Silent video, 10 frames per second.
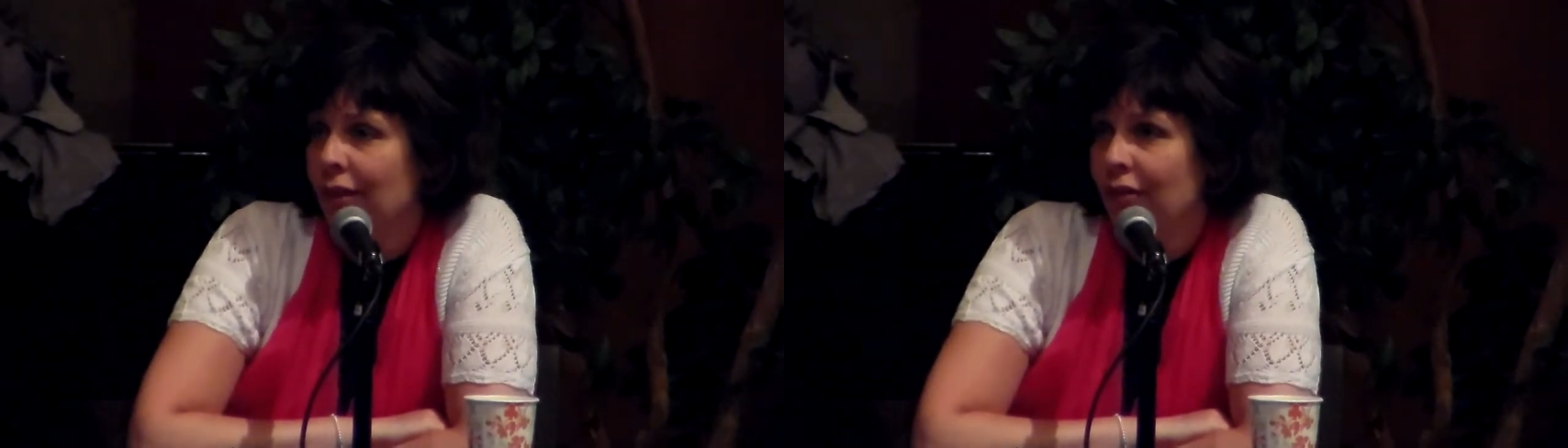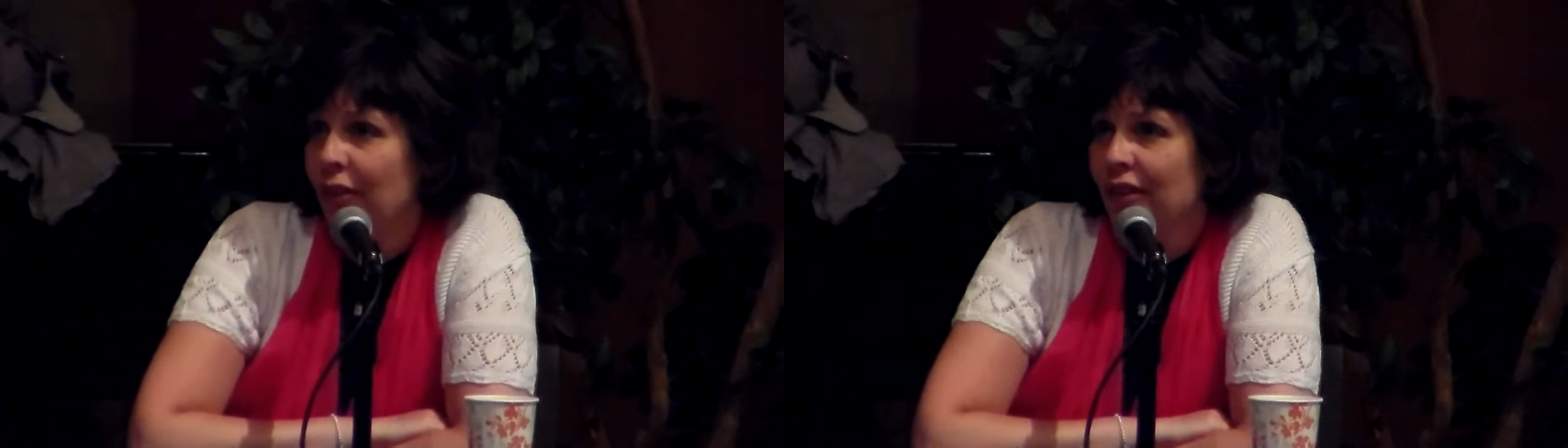
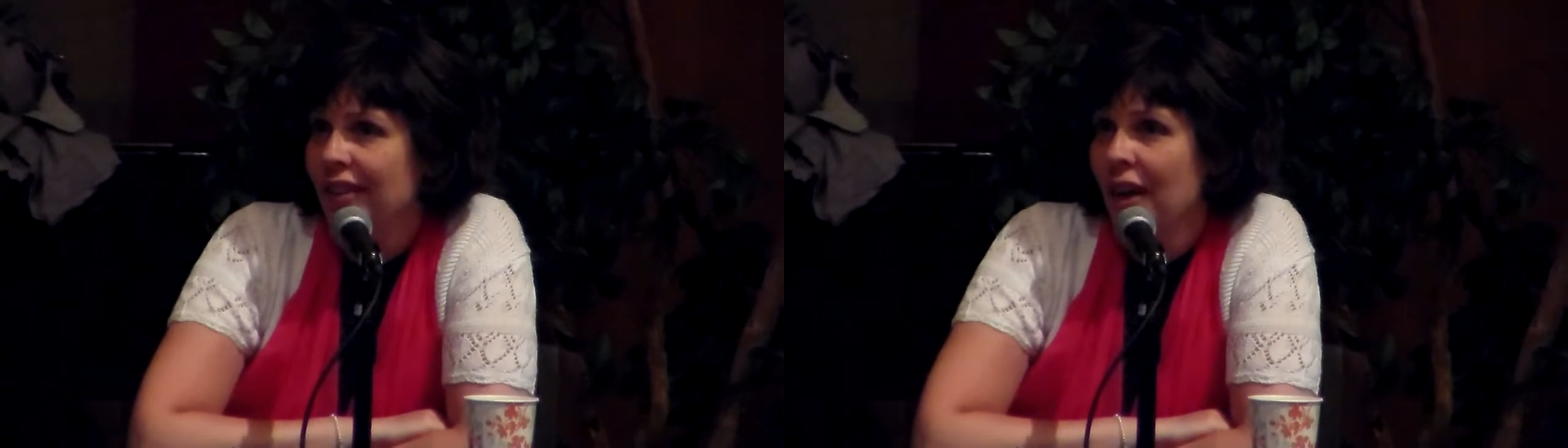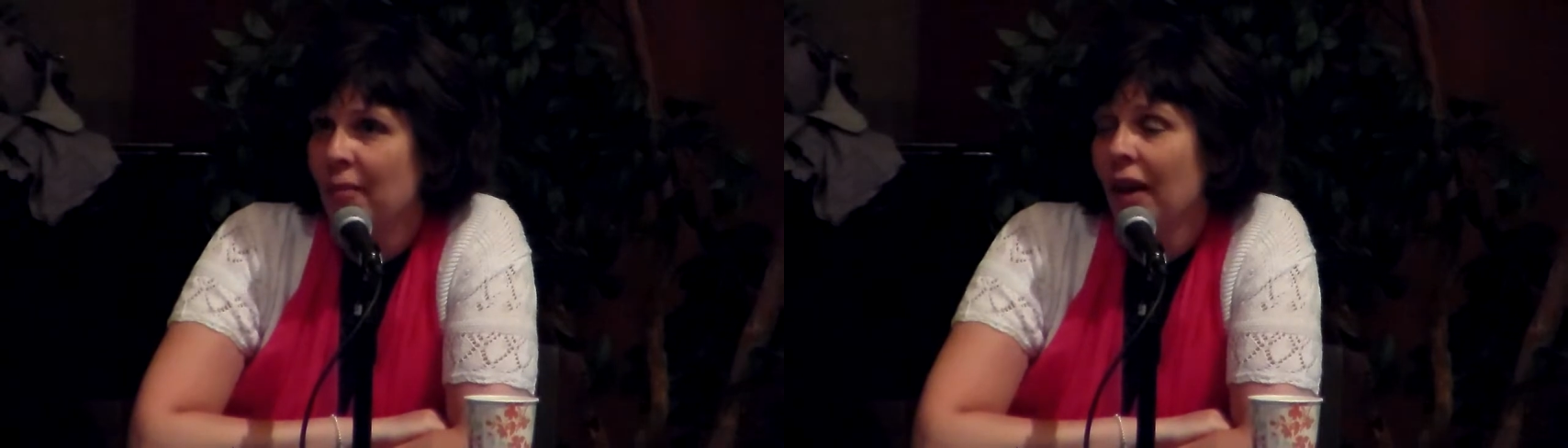around the
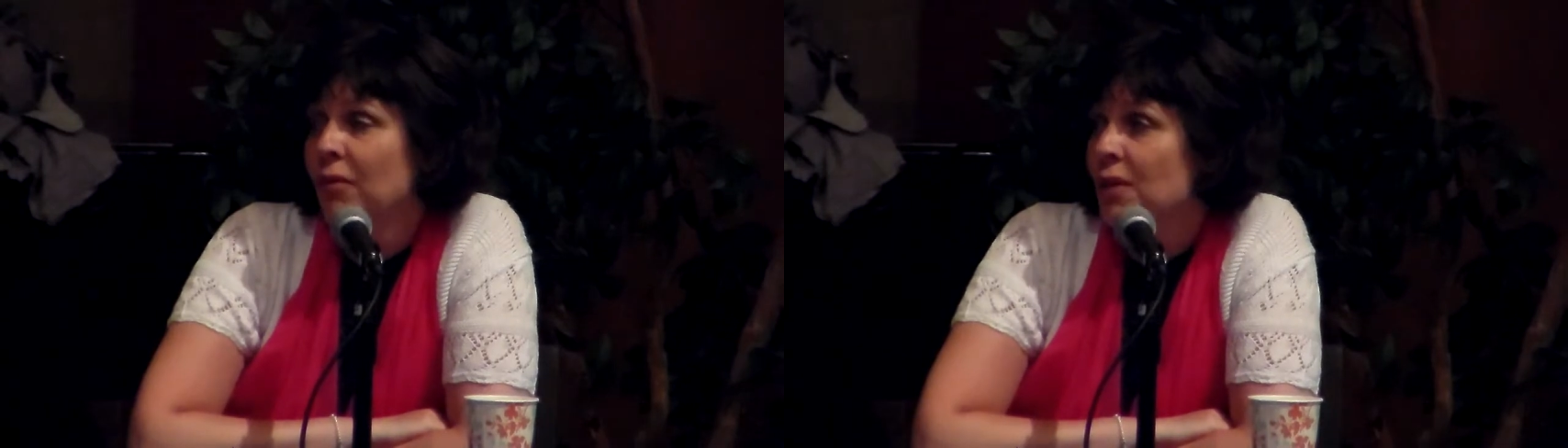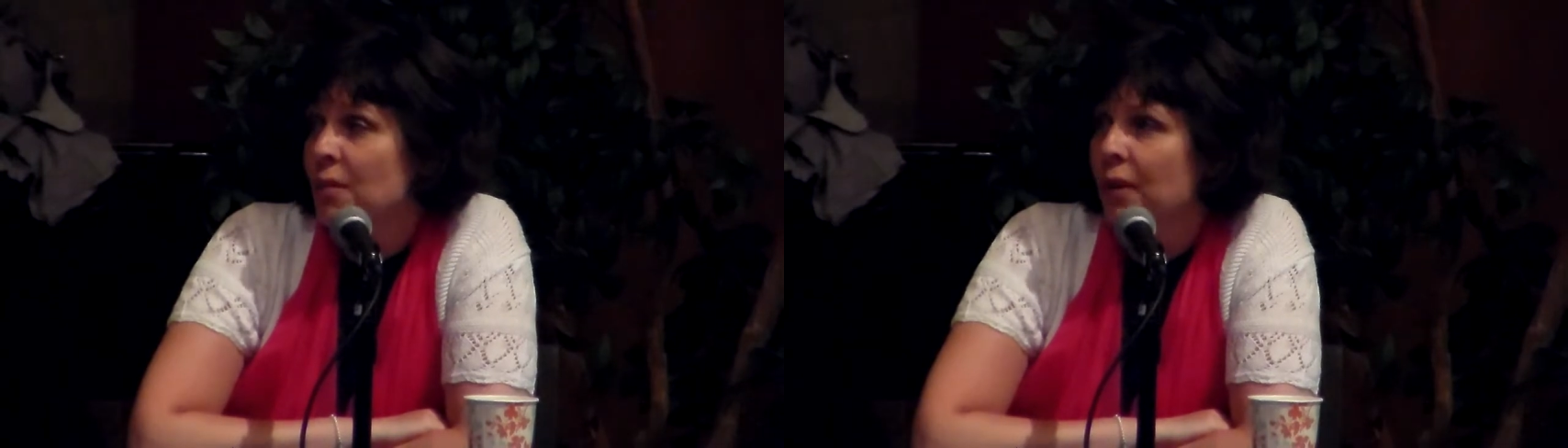time
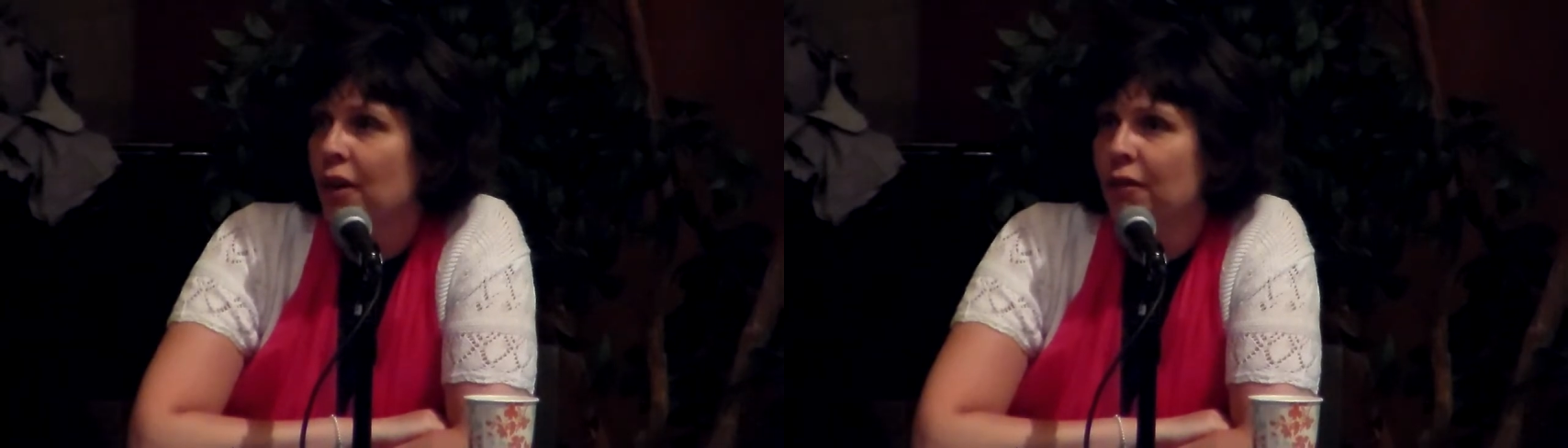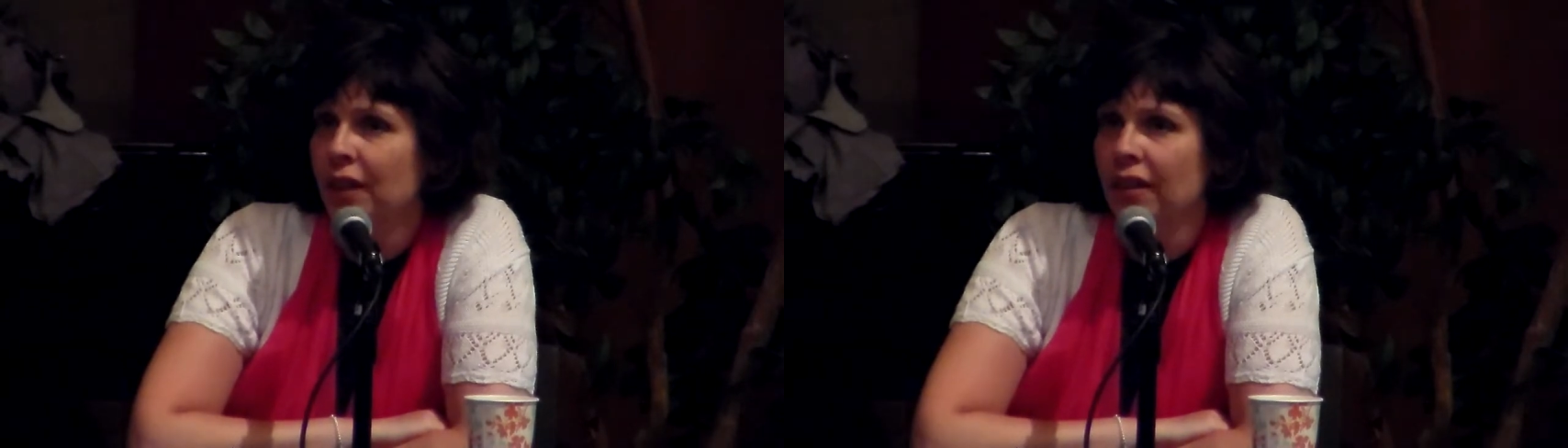I was a
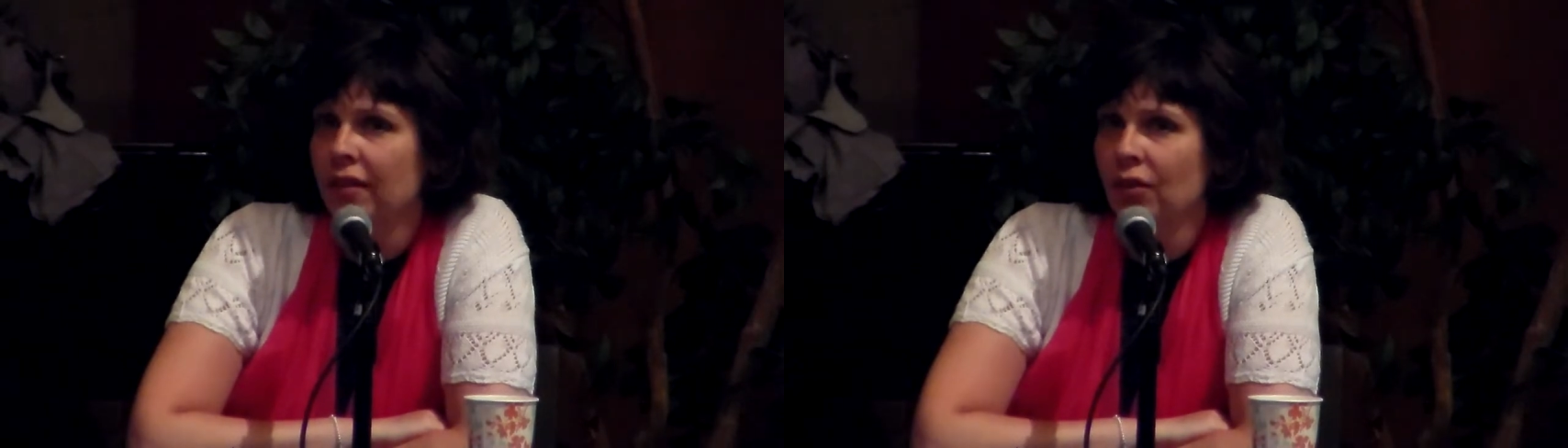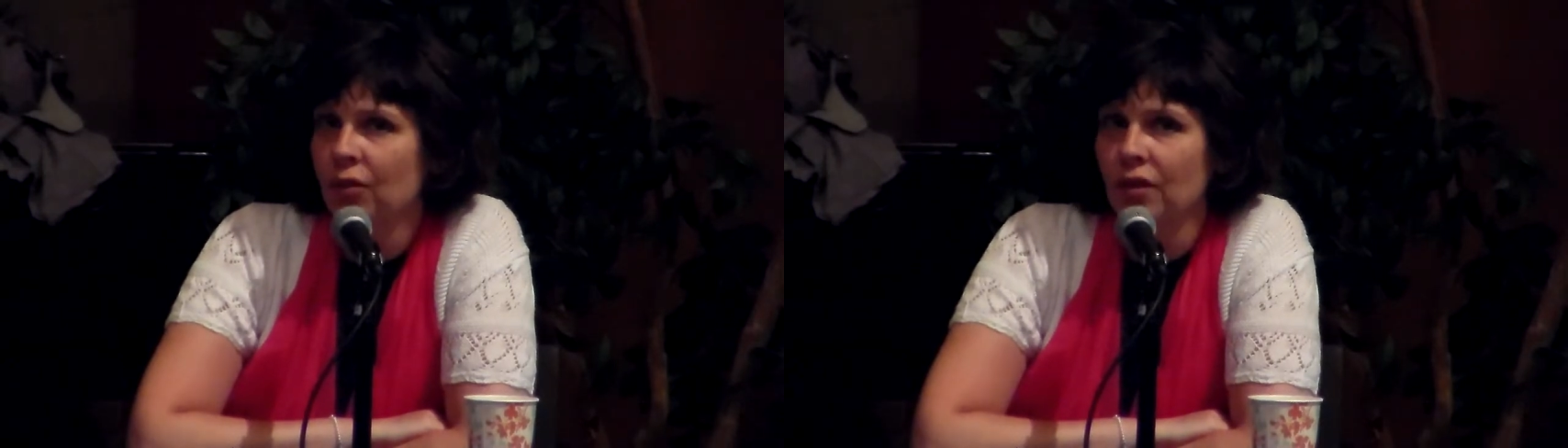part of it,